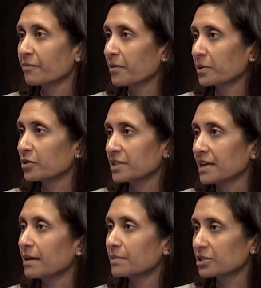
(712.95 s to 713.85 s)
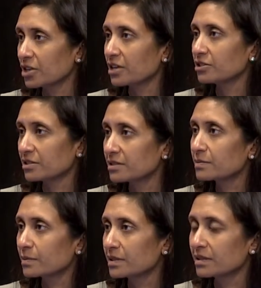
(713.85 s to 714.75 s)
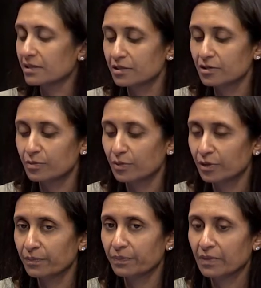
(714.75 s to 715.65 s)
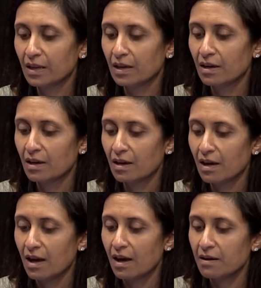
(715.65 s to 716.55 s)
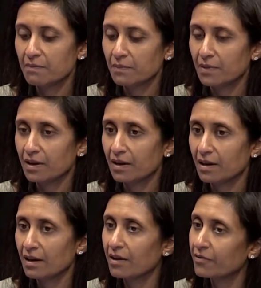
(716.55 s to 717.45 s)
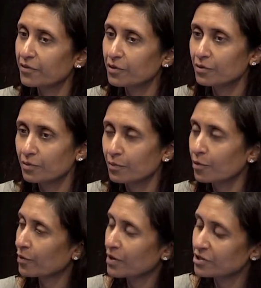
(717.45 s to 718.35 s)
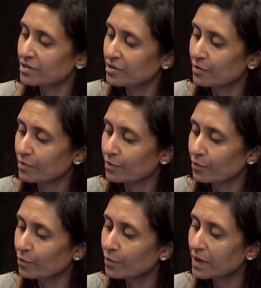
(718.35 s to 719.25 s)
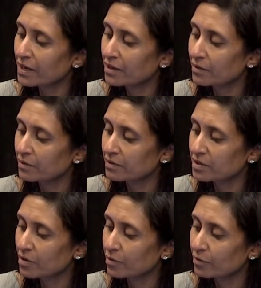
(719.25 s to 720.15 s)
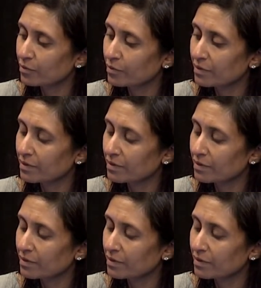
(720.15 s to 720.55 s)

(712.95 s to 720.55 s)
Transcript: pharmacodynamic changes within the tumor. A few more questions. So